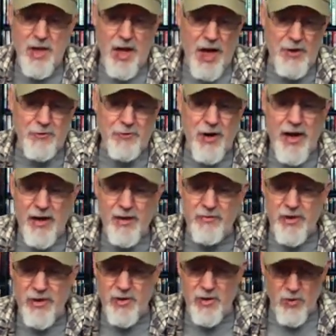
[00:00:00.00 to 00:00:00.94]
A
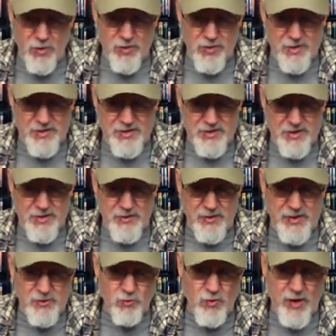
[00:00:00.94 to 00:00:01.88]
drive-in horror
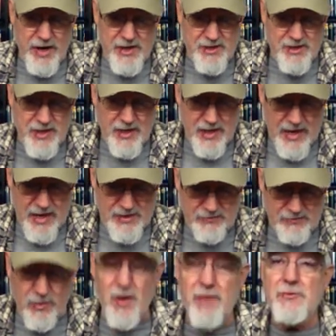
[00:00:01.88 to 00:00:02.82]
series, Rage, can
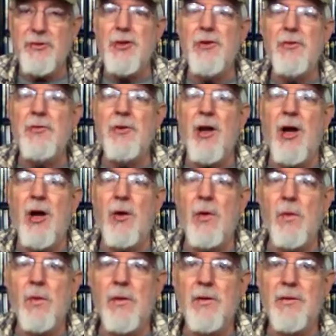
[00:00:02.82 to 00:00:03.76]
last forever. Do you know?